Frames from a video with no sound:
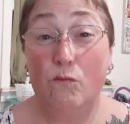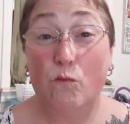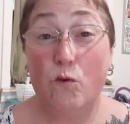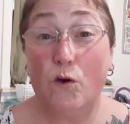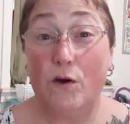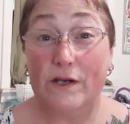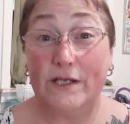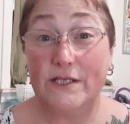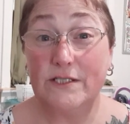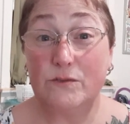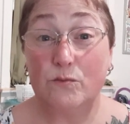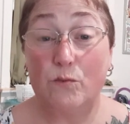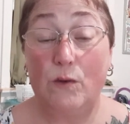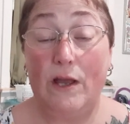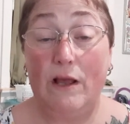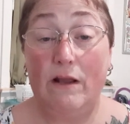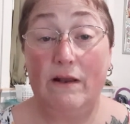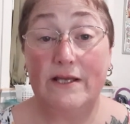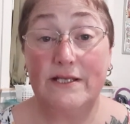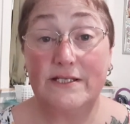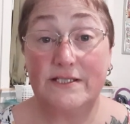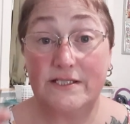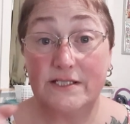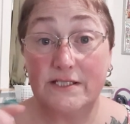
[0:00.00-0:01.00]
work as
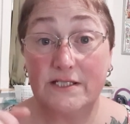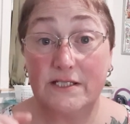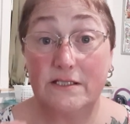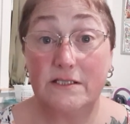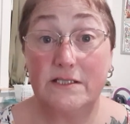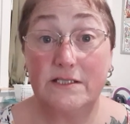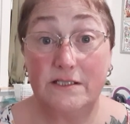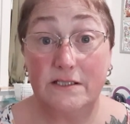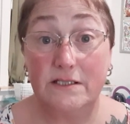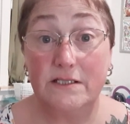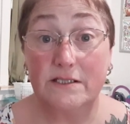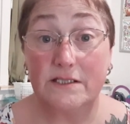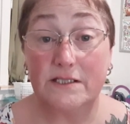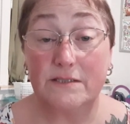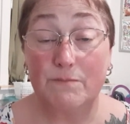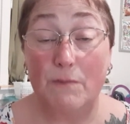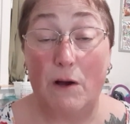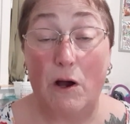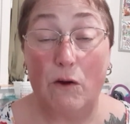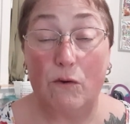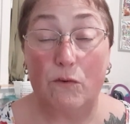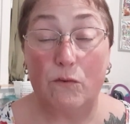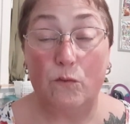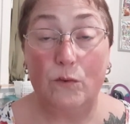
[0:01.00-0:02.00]
well as the
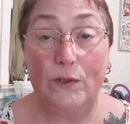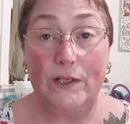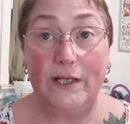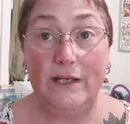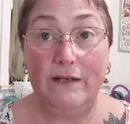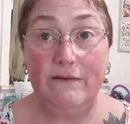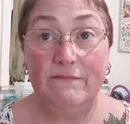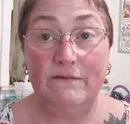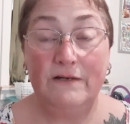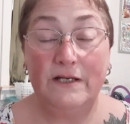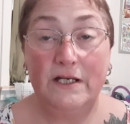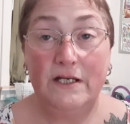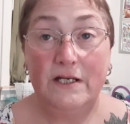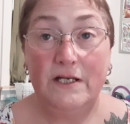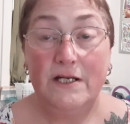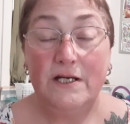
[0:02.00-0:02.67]
smaller weave.